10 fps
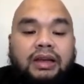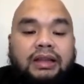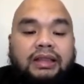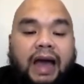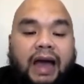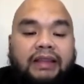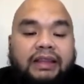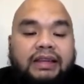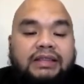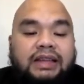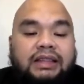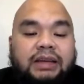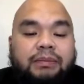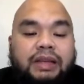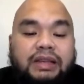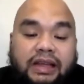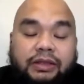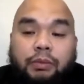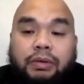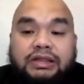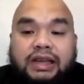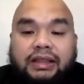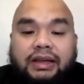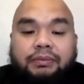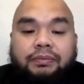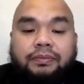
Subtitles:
The ideal setup is a double setup.